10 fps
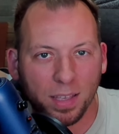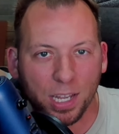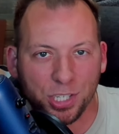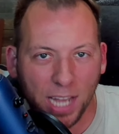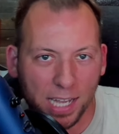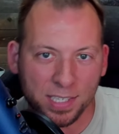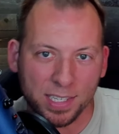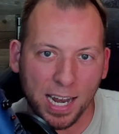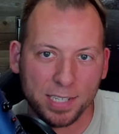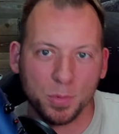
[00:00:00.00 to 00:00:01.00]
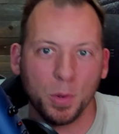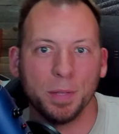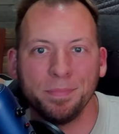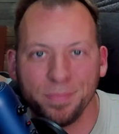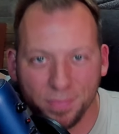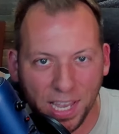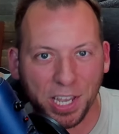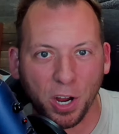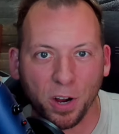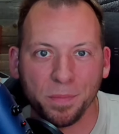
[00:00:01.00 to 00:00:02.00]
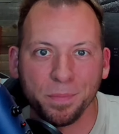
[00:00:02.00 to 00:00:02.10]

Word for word: Catch you guys in the next one. Take care.